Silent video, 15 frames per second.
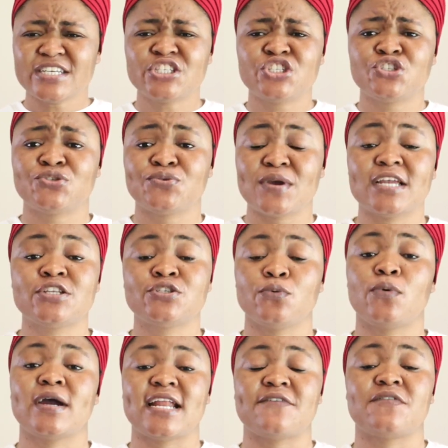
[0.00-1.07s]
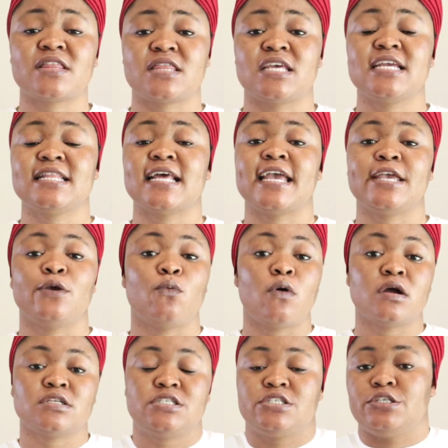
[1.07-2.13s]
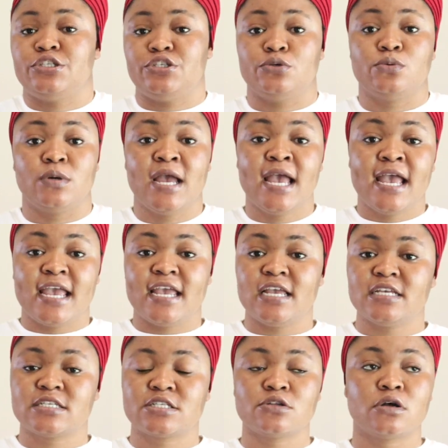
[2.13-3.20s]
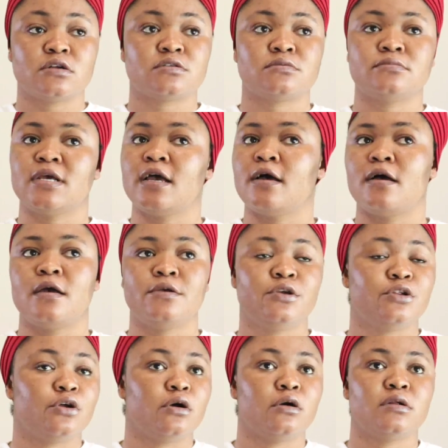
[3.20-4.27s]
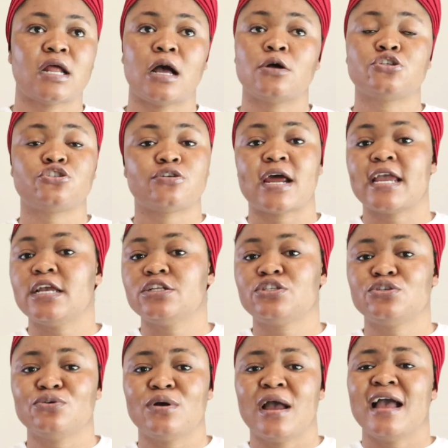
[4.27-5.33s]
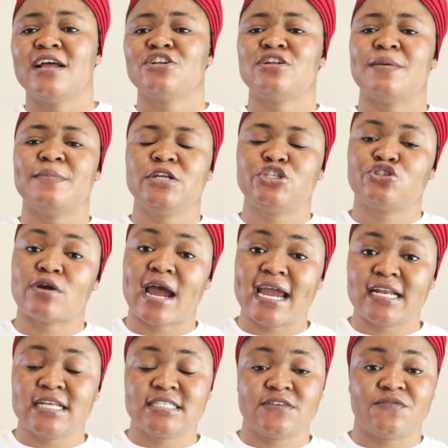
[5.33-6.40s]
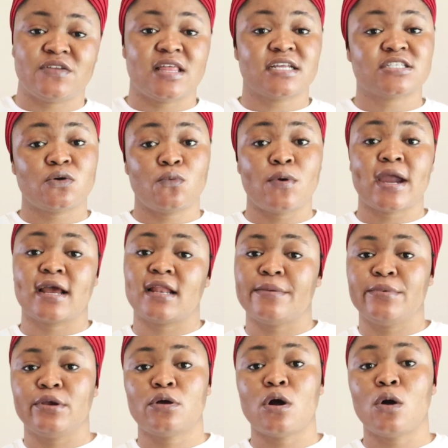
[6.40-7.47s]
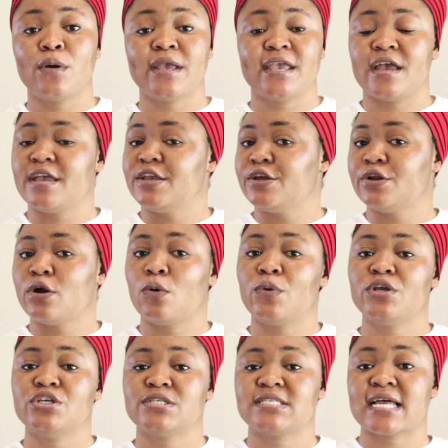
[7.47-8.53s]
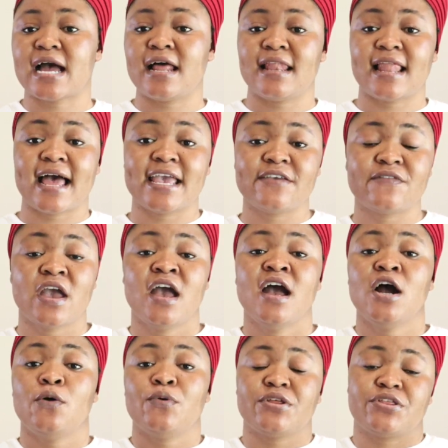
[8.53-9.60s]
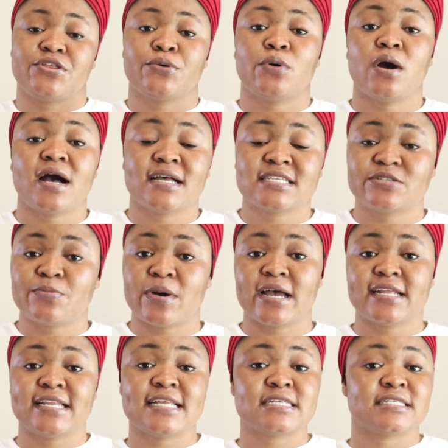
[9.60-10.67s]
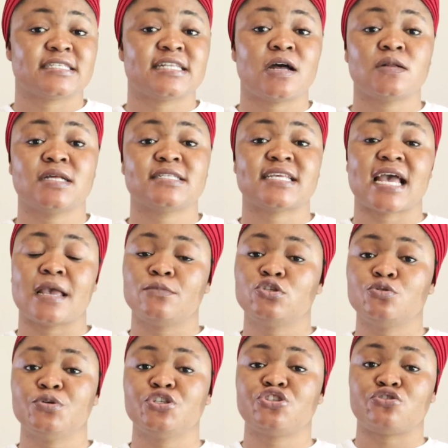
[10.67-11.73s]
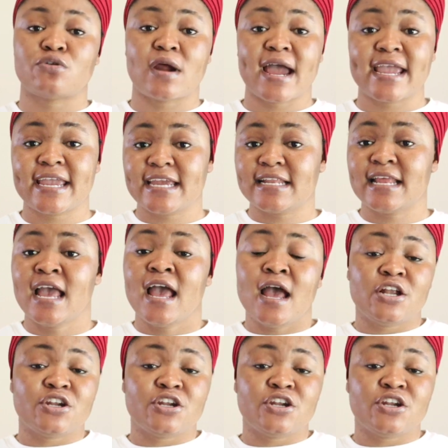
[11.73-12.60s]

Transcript: straight to whatever thing that he wants to do he's not uh, you know now trying to let me try this if it doesn't work let me go here you know when you start life with your husband this is not the time to be trying